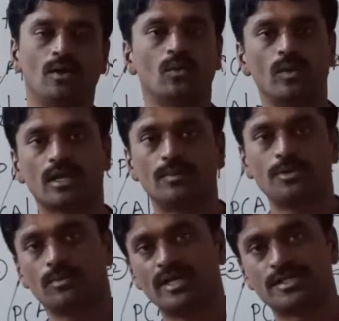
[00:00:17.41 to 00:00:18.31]
Welcome
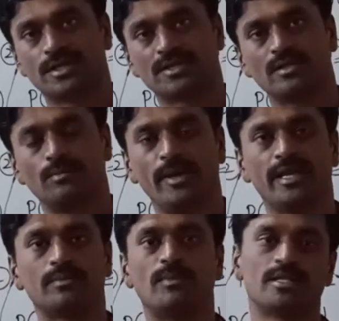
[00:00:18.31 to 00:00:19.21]
to my channel
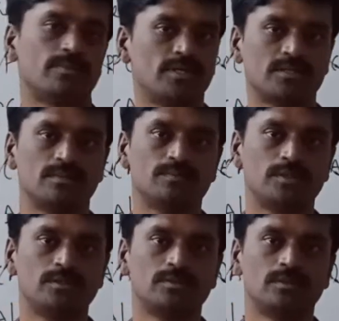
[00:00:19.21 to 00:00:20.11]
Make Mathematics Simple.